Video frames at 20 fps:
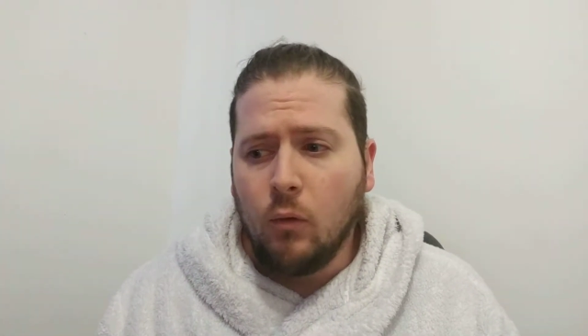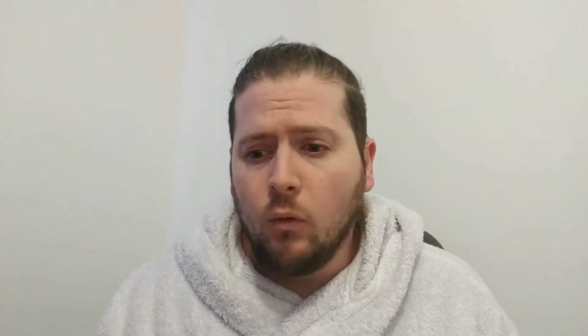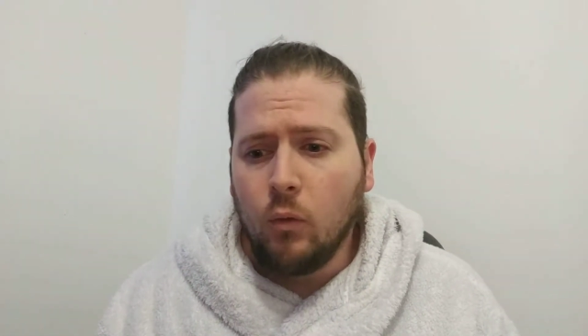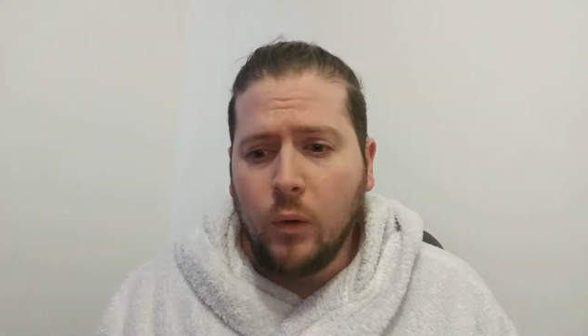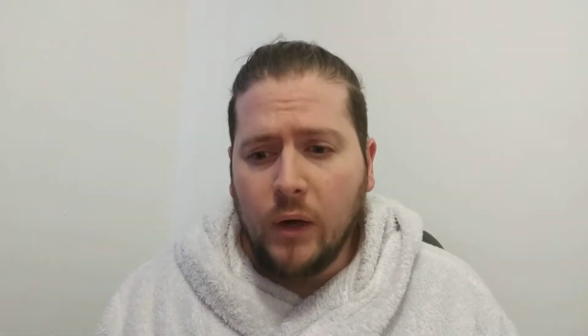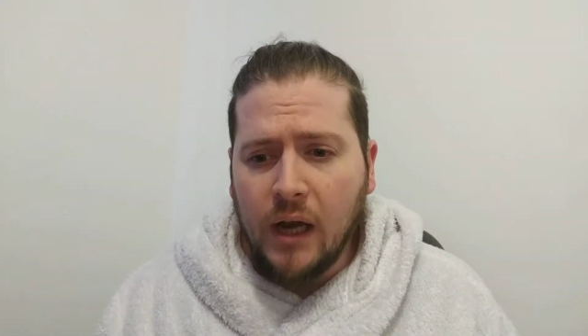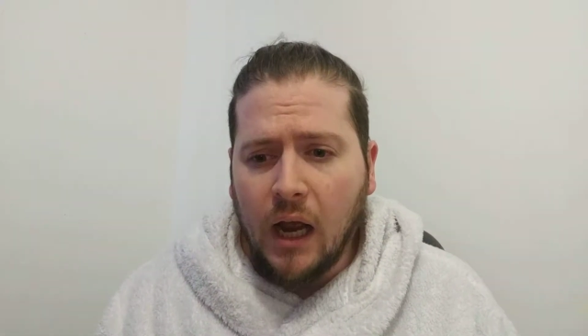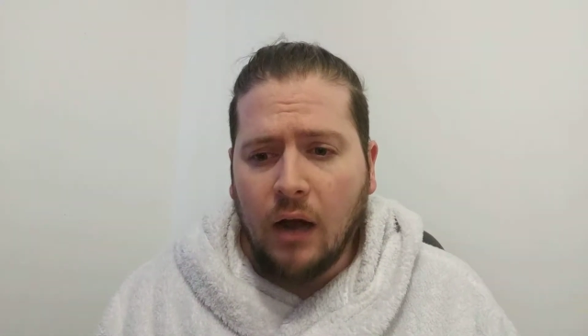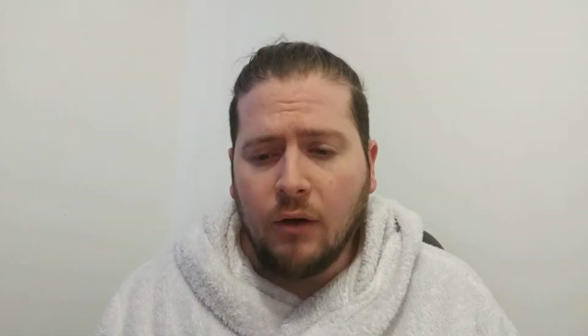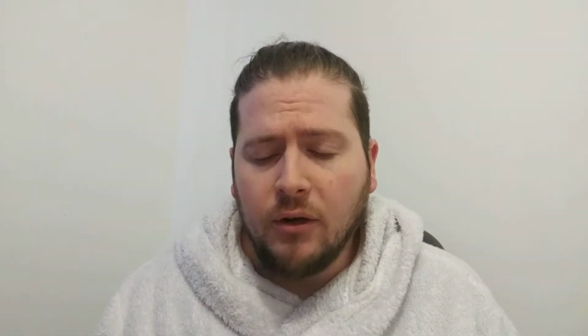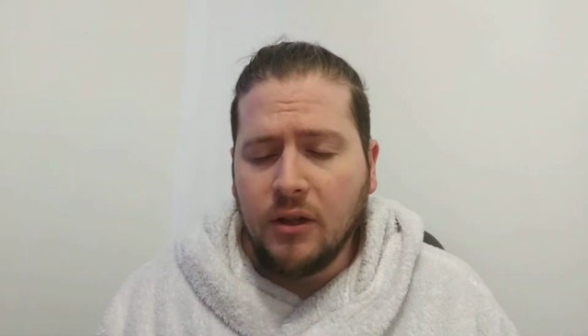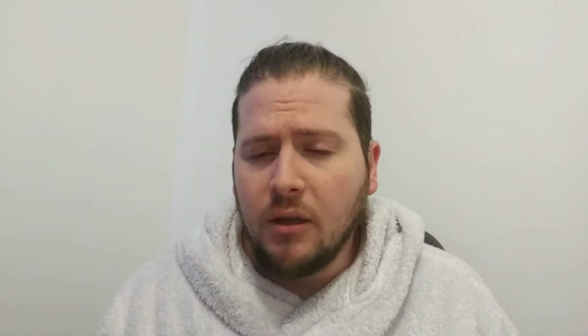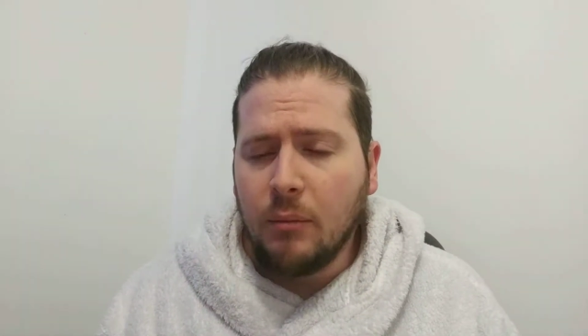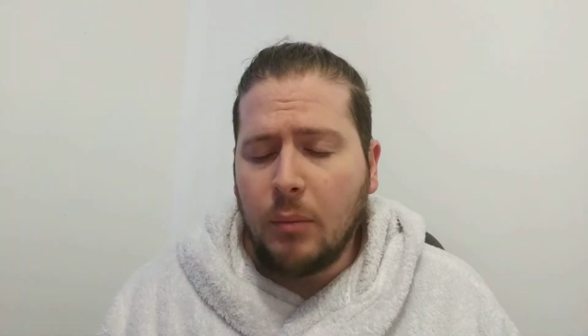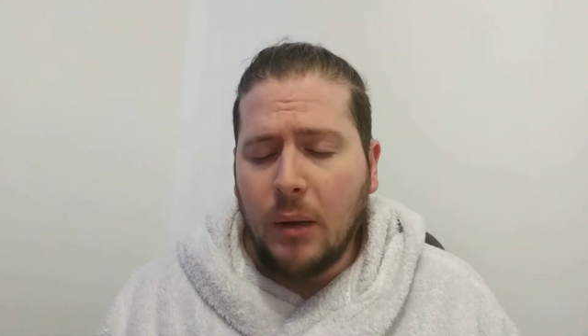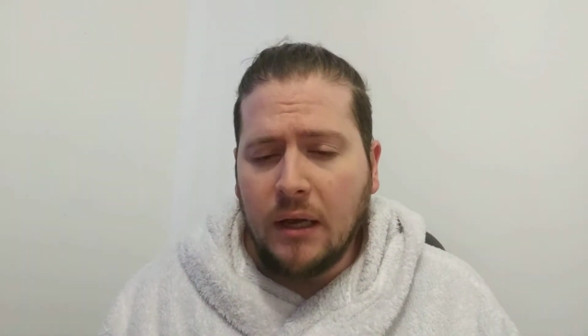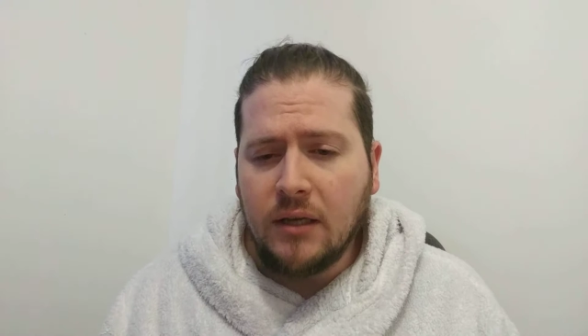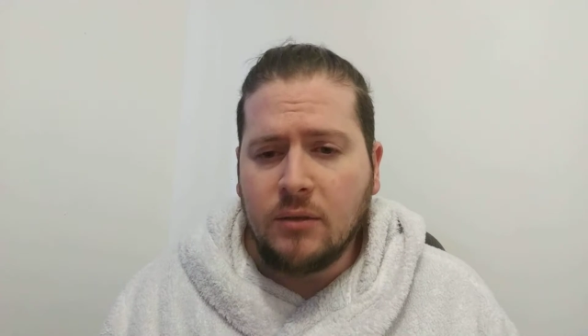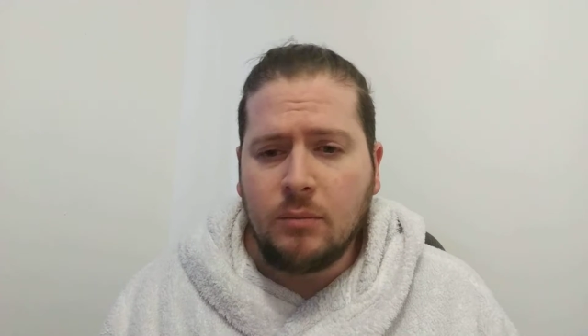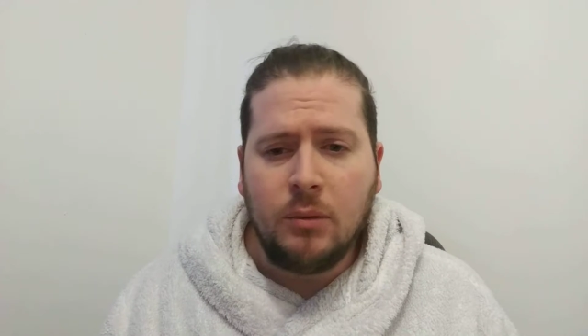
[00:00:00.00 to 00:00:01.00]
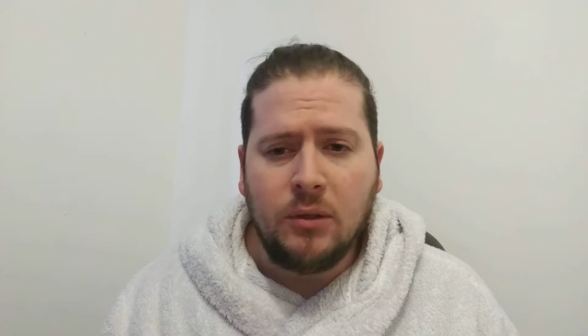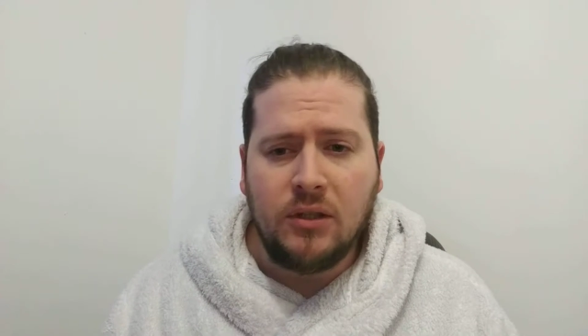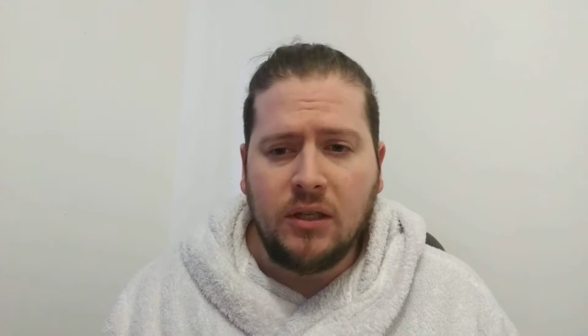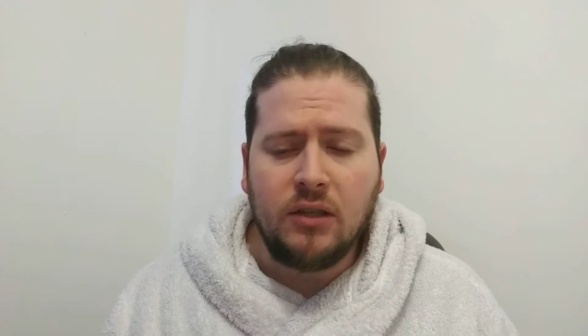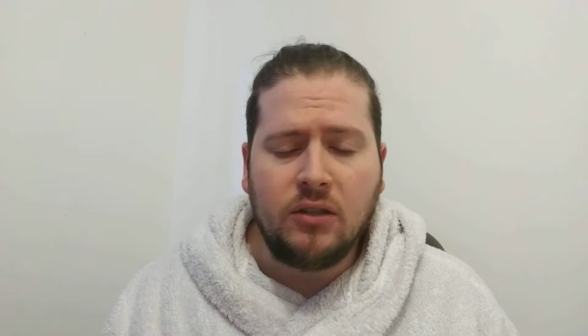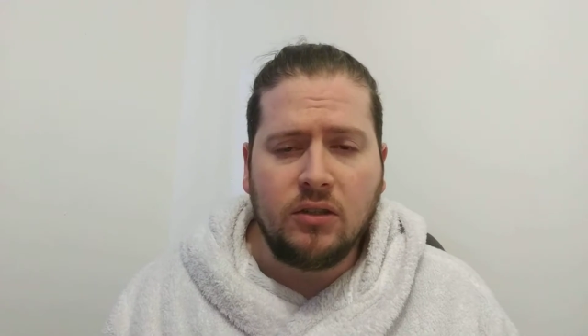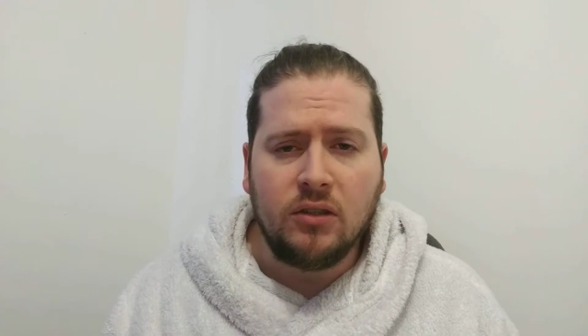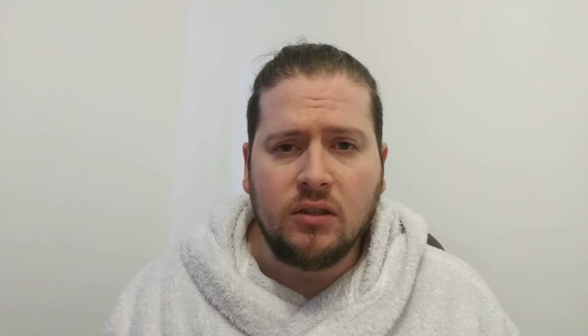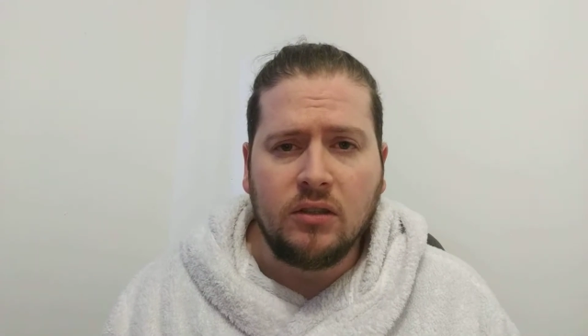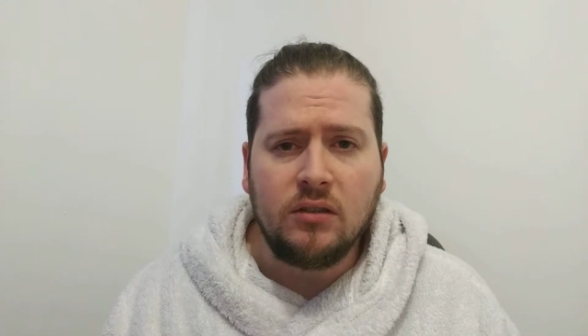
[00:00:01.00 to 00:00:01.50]
we are in the best
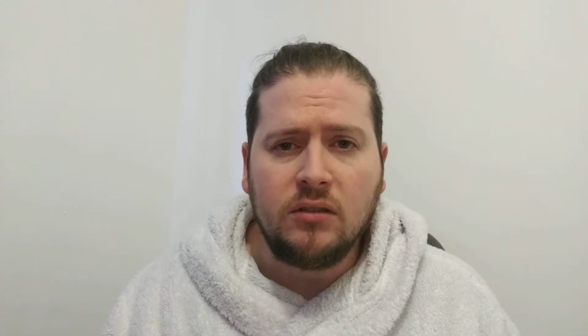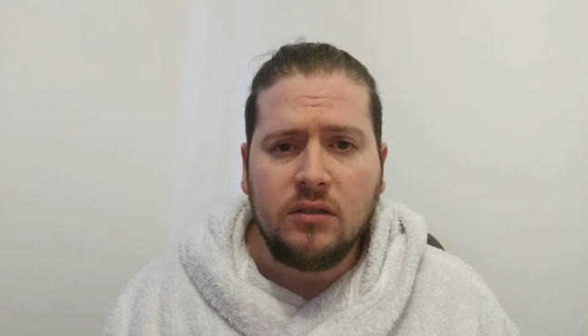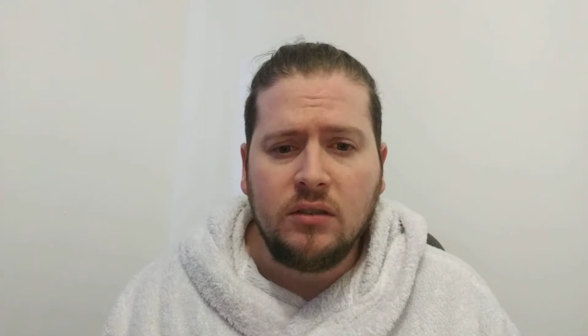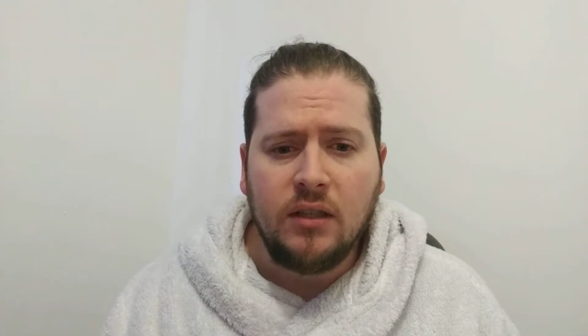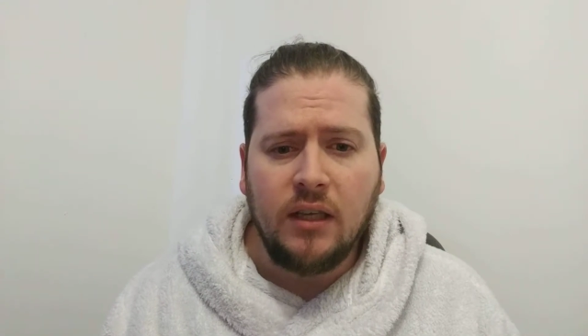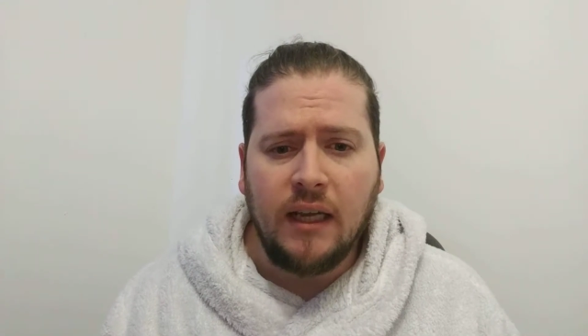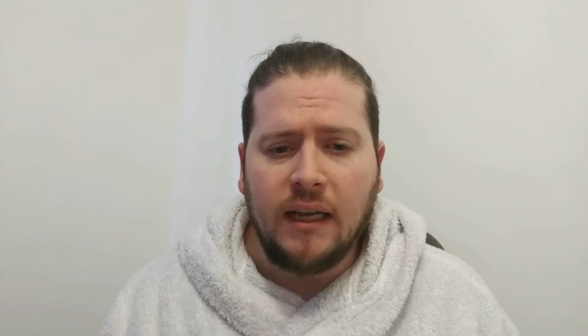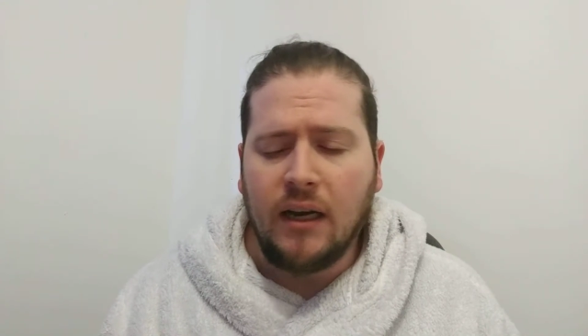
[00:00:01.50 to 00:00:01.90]
position